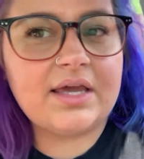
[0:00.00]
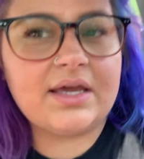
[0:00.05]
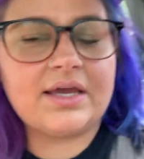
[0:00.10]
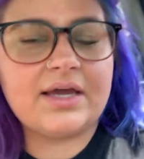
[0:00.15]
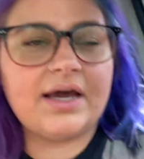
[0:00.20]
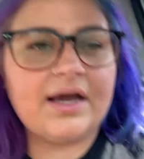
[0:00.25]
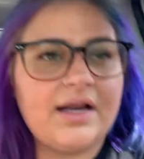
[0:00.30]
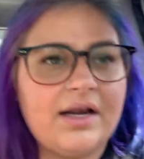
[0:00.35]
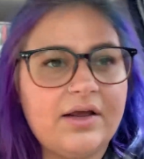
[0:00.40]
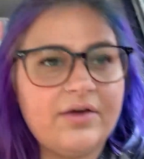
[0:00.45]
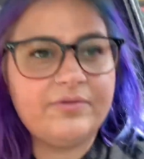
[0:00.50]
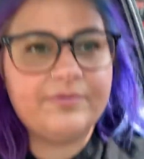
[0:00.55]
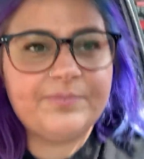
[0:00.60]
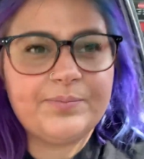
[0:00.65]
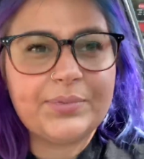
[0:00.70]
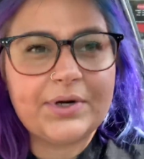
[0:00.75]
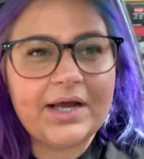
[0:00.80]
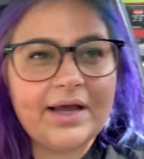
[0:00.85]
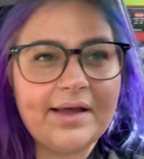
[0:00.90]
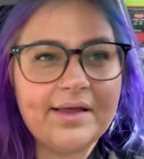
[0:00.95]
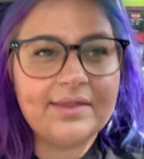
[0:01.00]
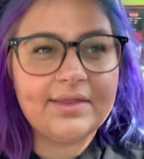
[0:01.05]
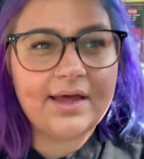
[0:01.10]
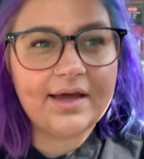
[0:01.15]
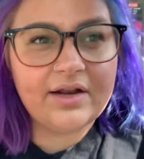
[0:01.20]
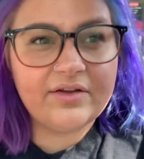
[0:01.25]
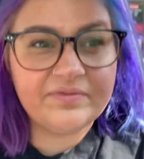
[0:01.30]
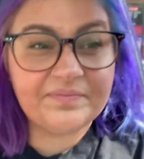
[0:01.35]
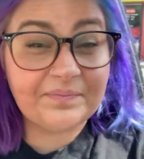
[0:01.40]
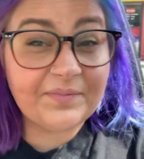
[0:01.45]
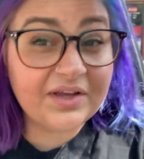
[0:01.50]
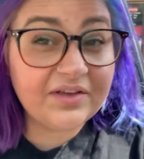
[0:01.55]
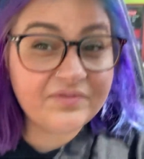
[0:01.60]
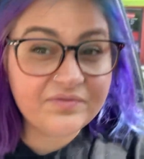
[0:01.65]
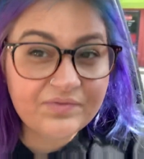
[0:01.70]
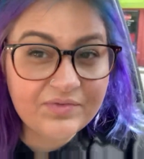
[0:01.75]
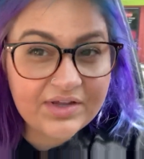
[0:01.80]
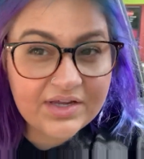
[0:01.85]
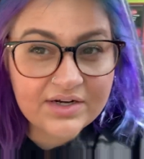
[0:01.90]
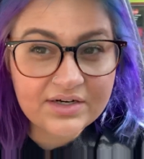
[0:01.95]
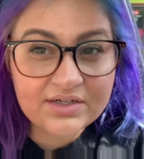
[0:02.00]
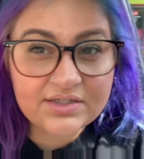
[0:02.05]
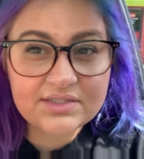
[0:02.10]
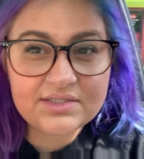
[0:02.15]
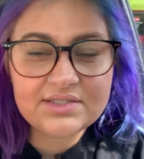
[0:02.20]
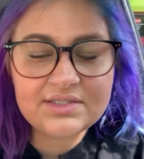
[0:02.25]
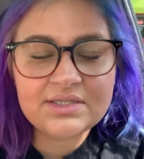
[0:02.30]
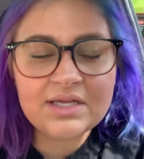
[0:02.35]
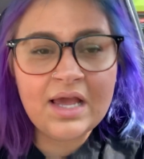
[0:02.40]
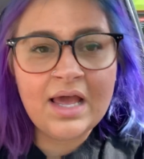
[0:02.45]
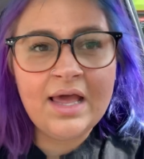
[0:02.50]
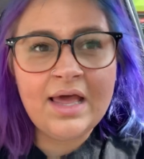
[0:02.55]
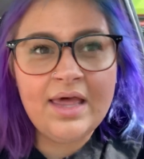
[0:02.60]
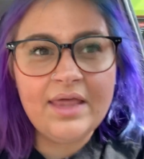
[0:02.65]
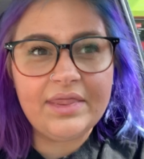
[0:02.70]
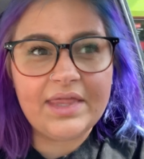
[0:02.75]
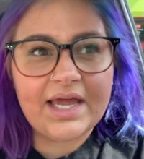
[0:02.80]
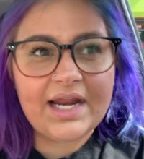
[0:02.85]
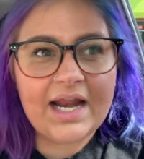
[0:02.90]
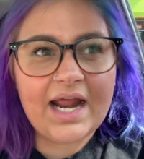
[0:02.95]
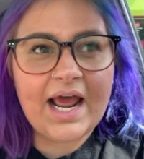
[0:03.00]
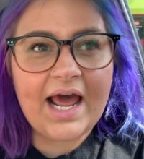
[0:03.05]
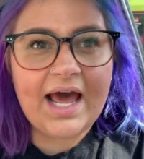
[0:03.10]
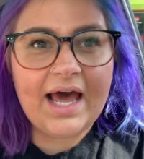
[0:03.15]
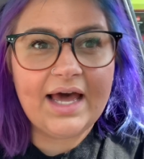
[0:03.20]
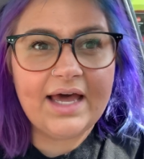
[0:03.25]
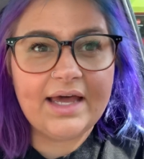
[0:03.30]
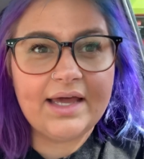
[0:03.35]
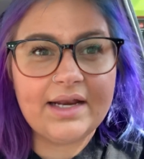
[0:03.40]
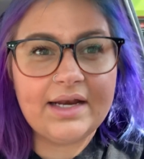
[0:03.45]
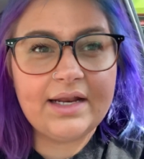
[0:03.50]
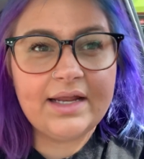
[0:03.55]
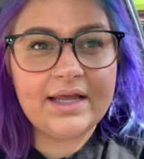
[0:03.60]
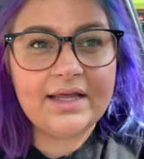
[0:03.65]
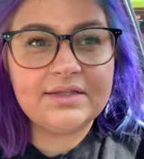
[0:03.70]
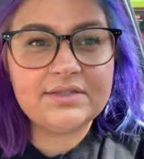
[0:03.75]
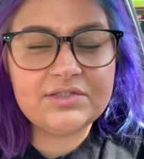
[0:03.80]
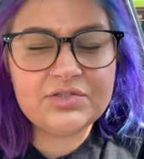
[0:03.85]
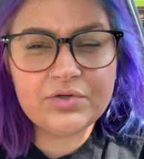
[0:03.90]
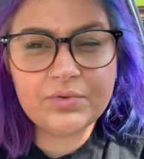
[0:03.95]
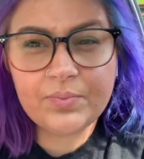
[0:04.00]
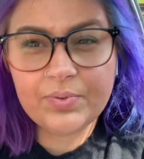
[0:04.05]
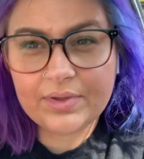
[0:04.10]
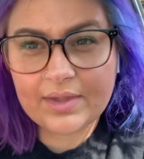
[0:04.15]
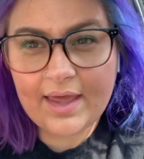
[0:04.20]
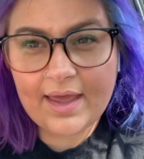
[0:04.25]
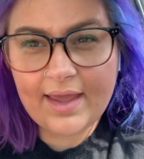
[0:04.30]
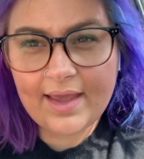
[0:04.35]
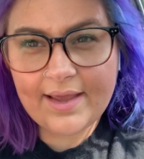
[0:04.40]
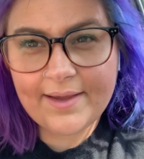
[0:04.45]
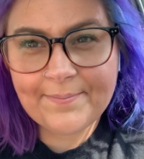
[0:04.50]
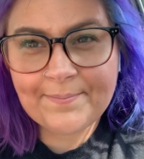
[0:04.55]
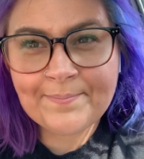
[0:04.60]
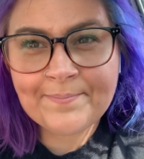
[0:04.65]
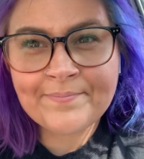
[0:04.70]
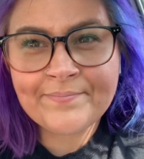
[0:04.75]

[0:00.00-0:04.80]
It kind of brought a lot of my fears that I had into play.